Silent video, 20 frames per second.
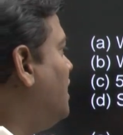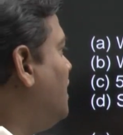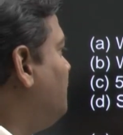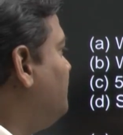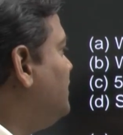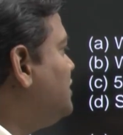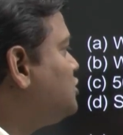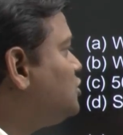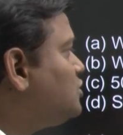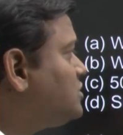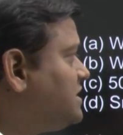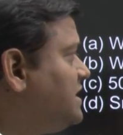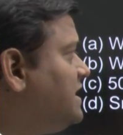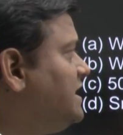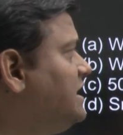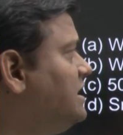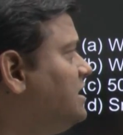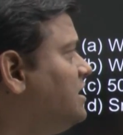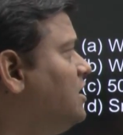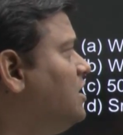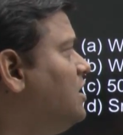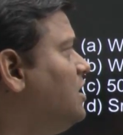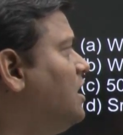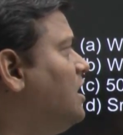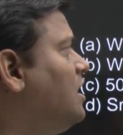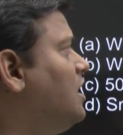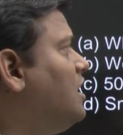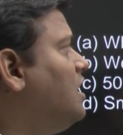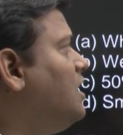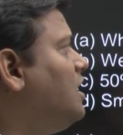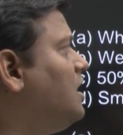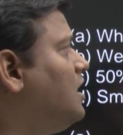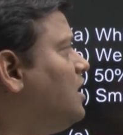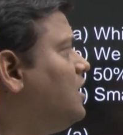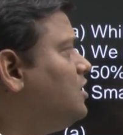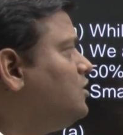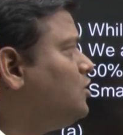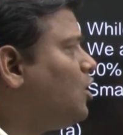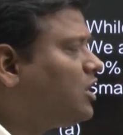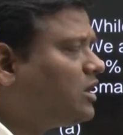We should see
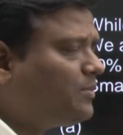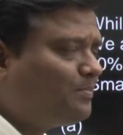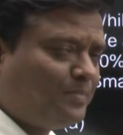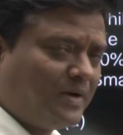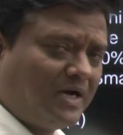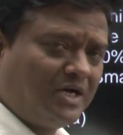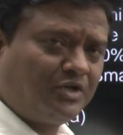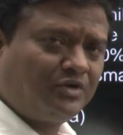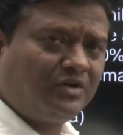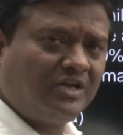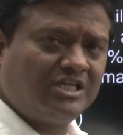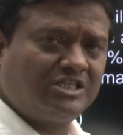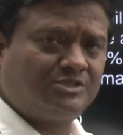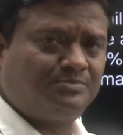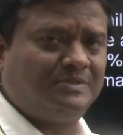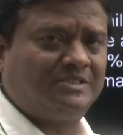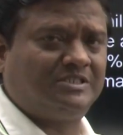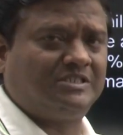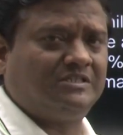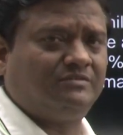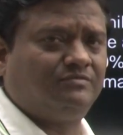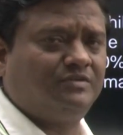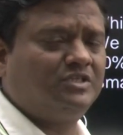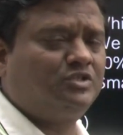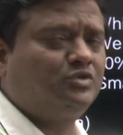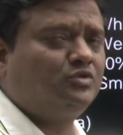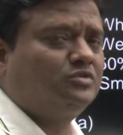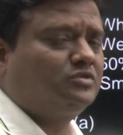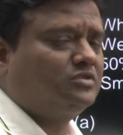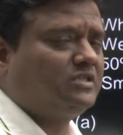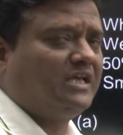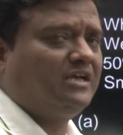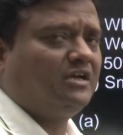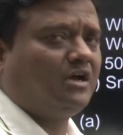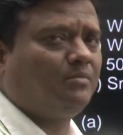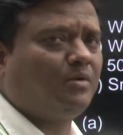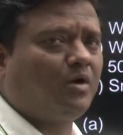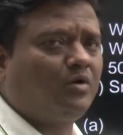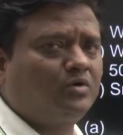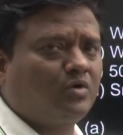not a particular species, we should think
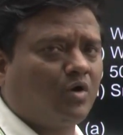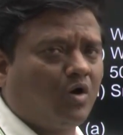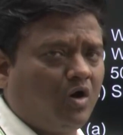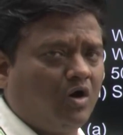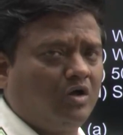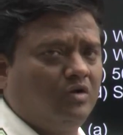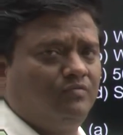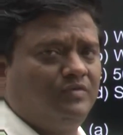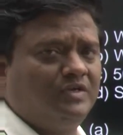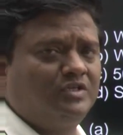about all,